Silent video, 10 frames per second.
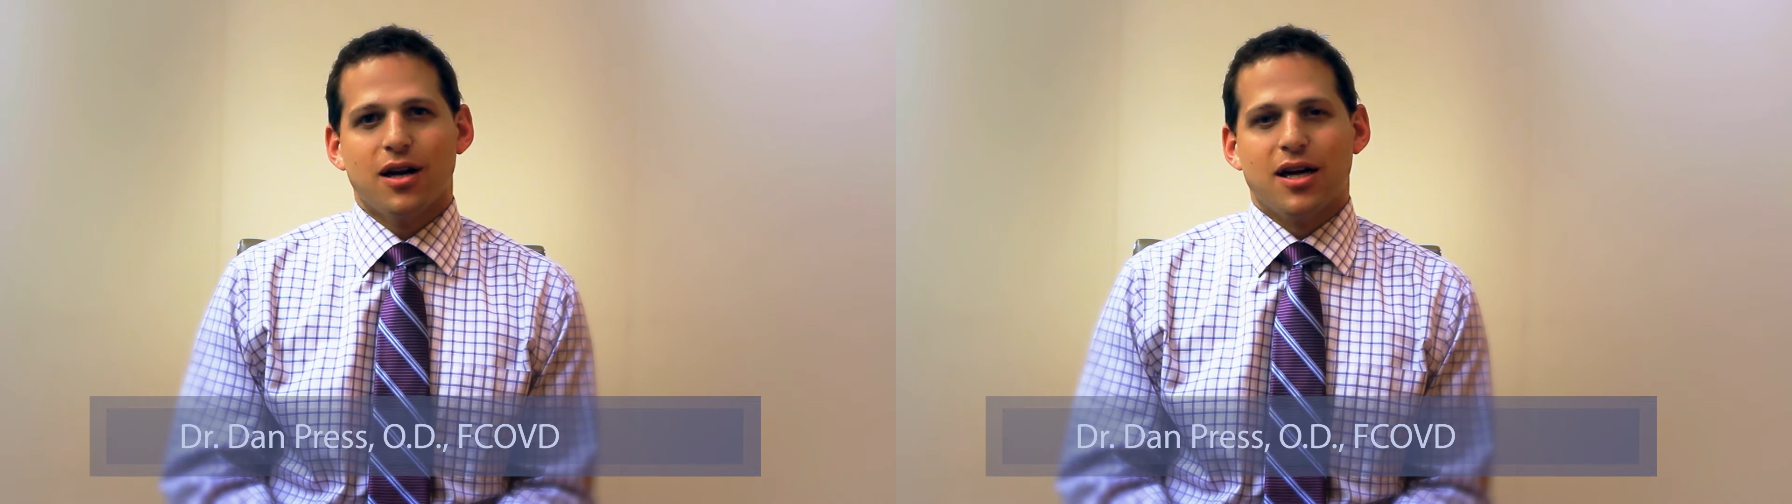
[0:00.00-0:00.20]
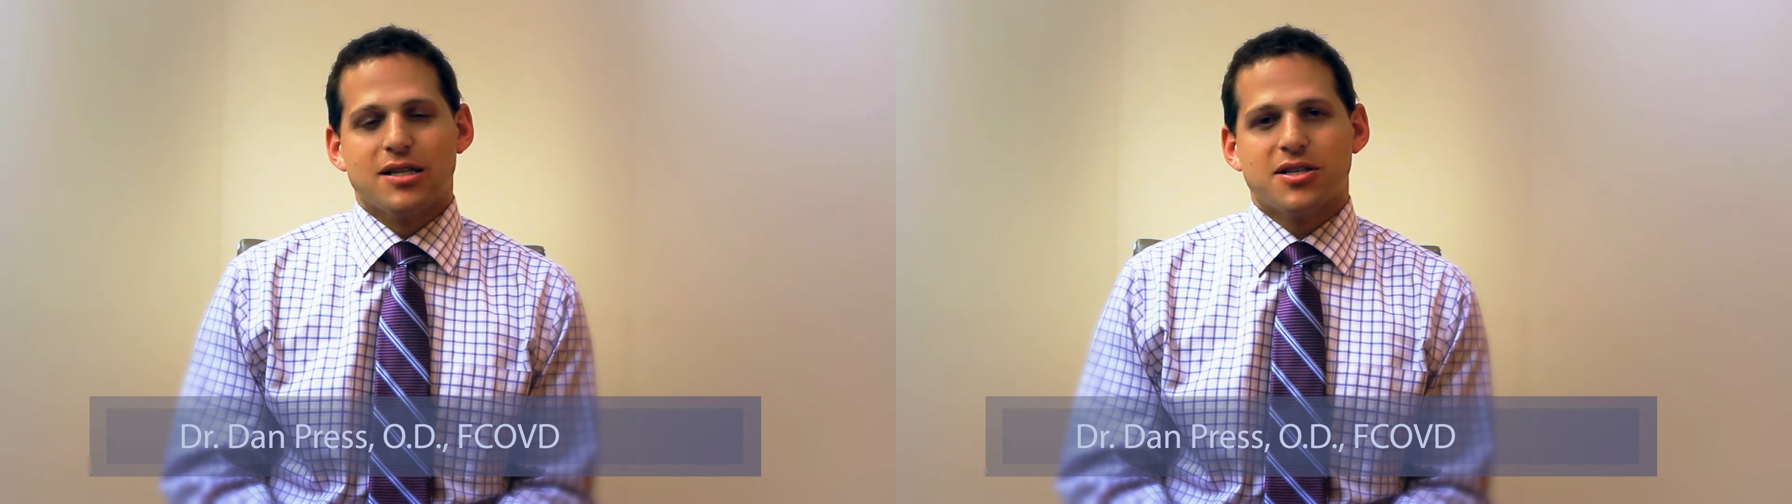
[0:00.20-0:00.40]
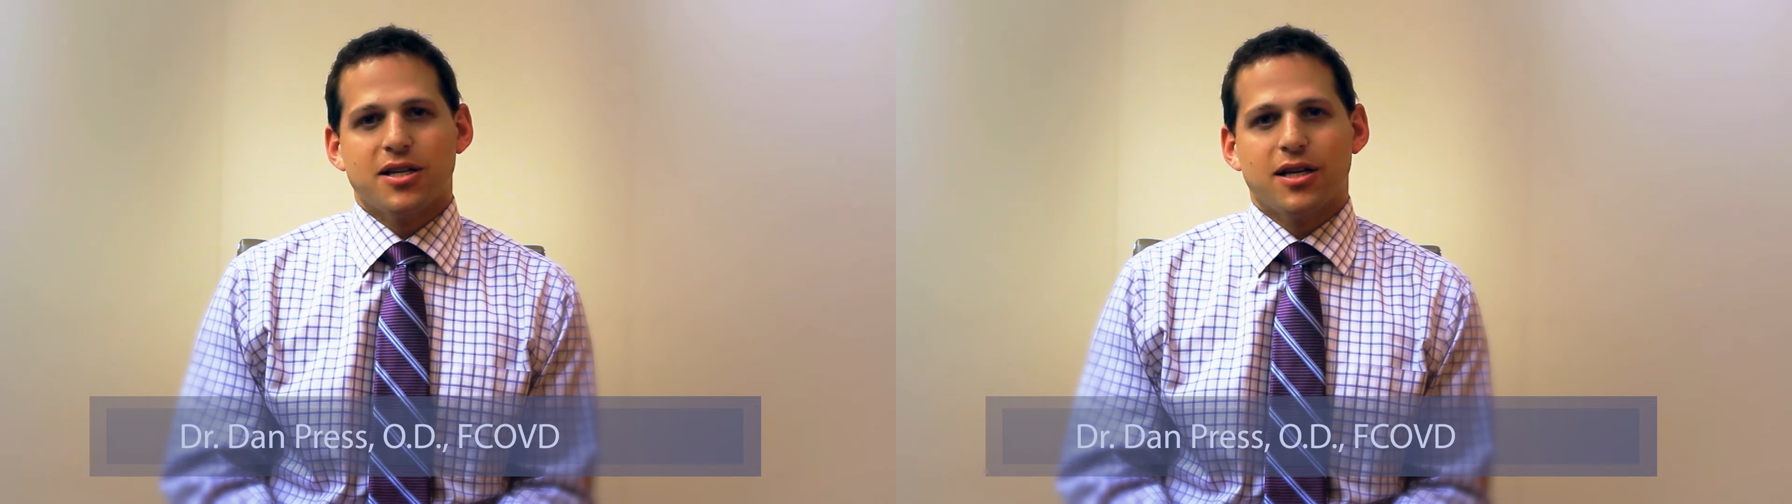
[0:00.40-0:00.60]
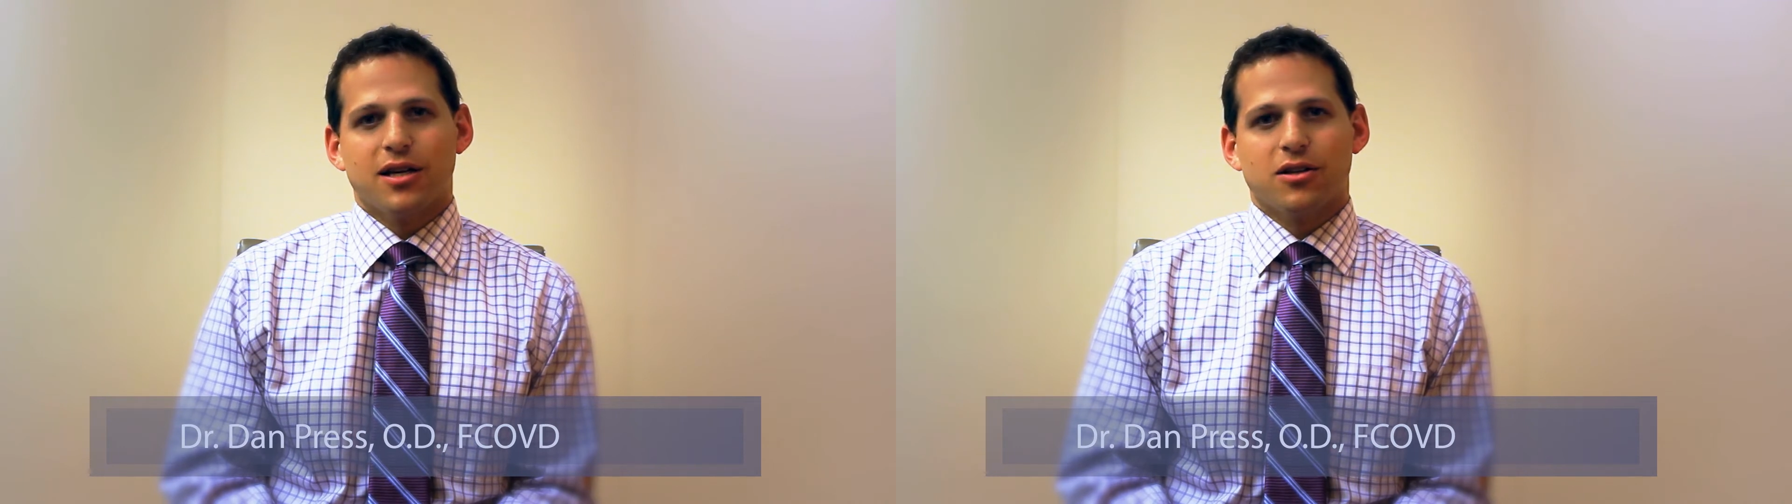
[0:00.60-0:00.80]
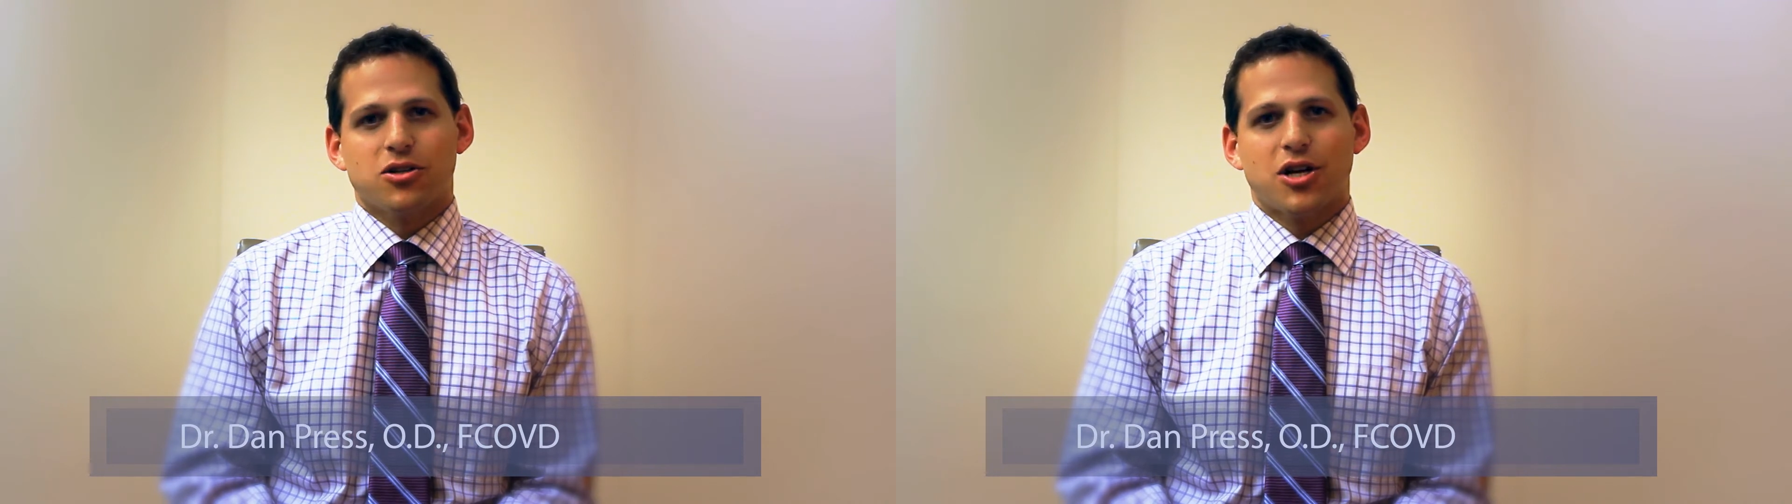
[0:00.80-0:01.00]
and
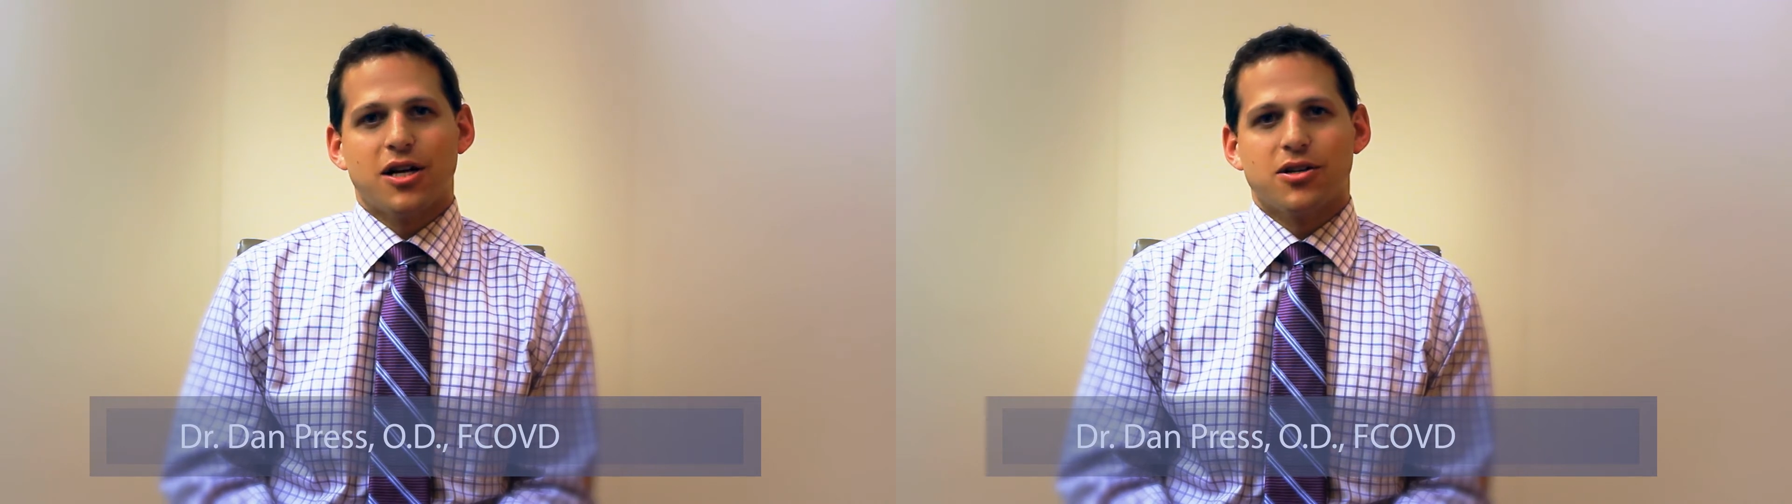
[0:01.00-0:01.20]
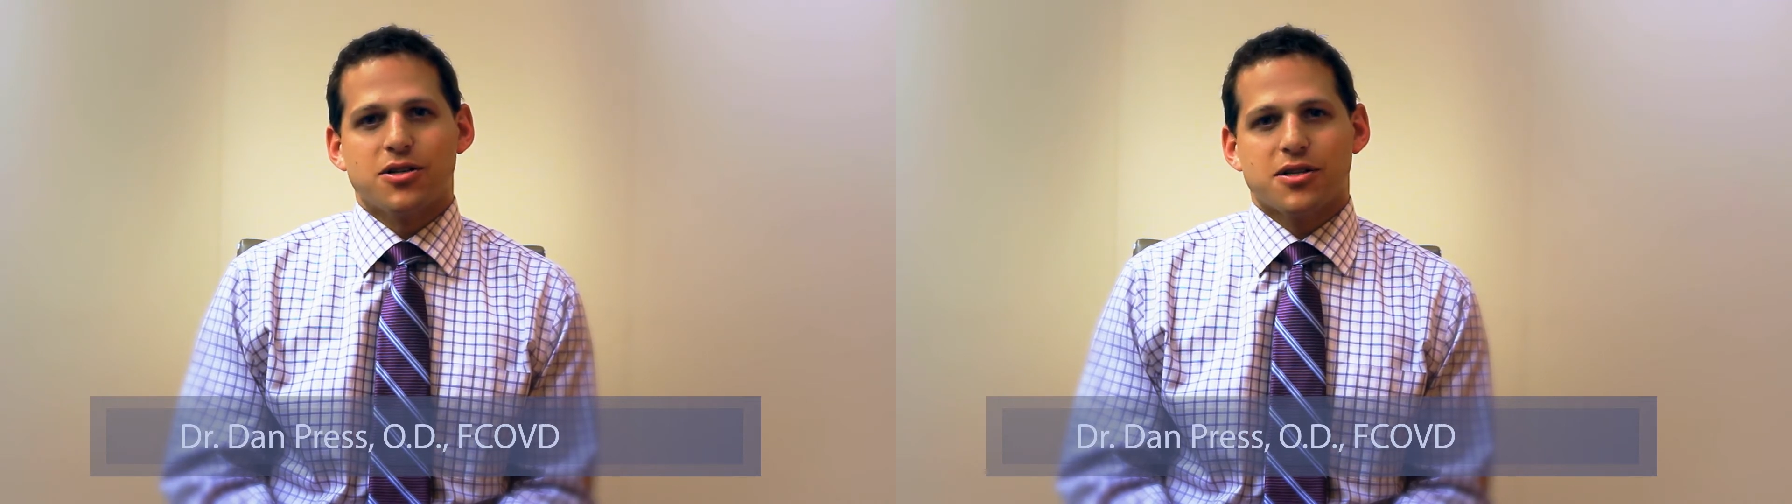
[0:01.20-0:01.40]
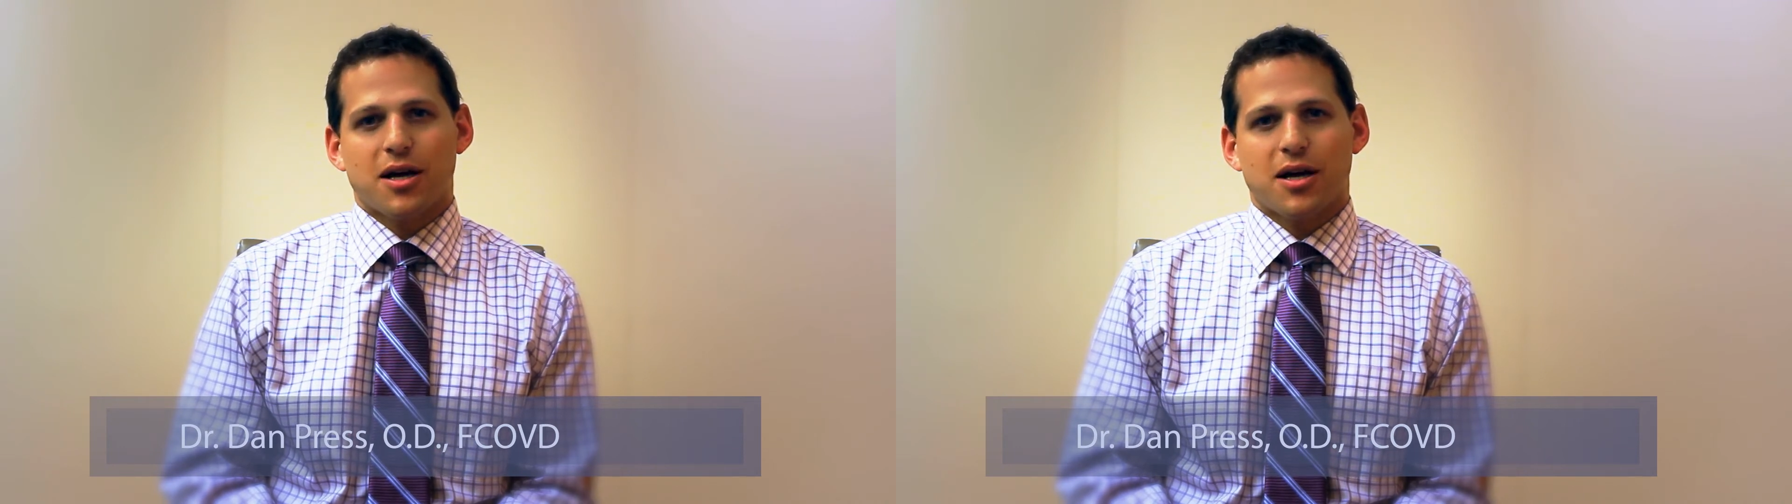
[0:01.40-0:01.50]
seeing the changes